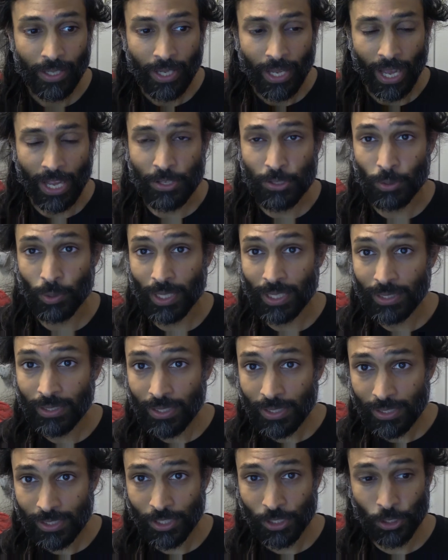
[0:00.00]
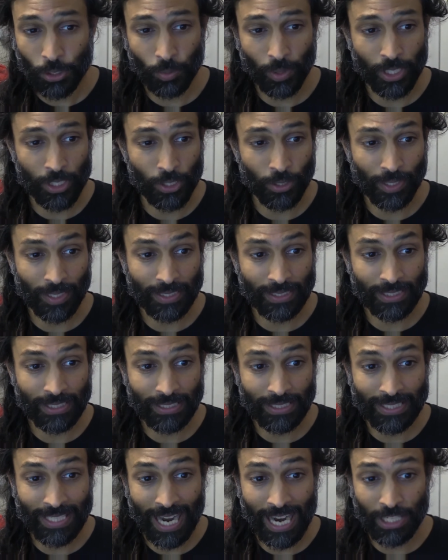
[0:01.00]
And so in this situation, you can see
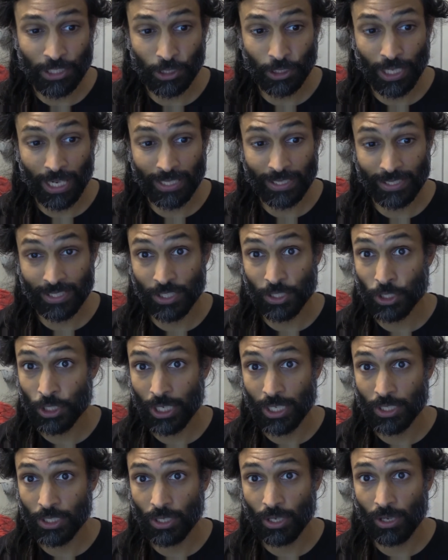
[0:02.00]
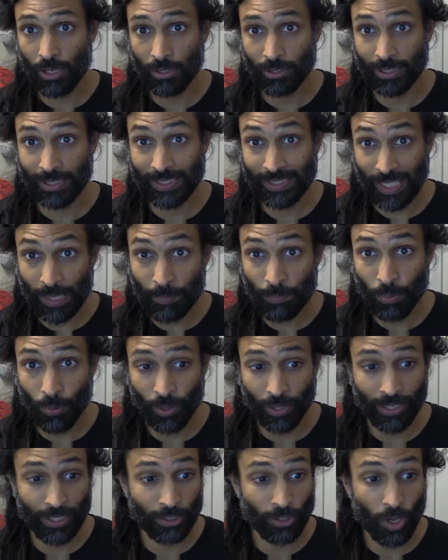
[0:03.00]
the dashed line doesn't change at all. The set
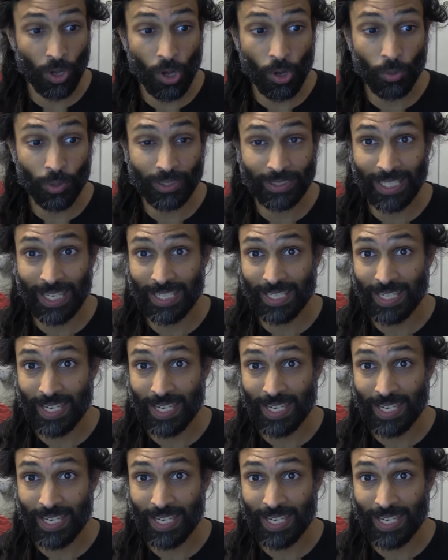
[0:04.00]
point is always at